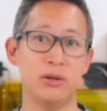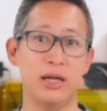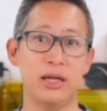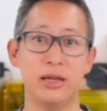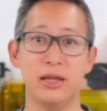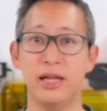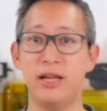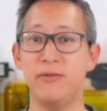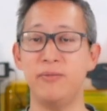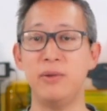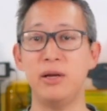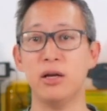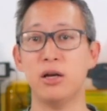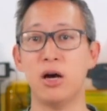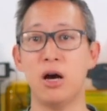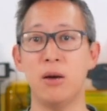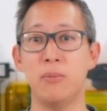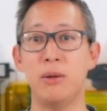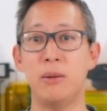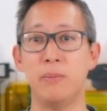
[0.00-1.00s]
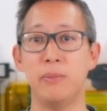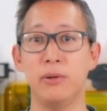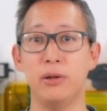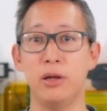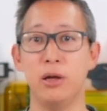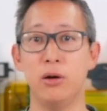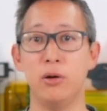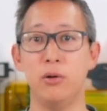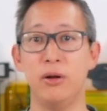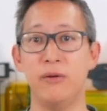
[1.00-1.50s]
and leave me a comment
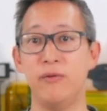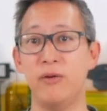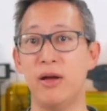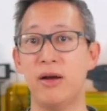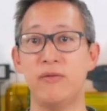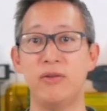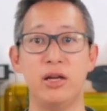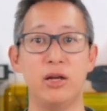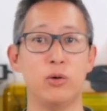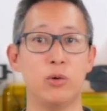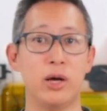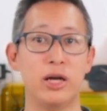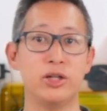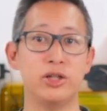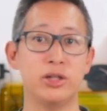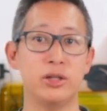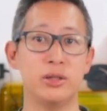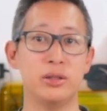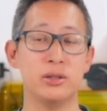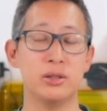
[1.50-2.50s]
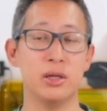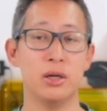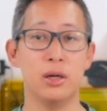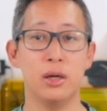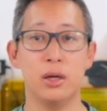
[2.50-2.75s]
below if you have any questions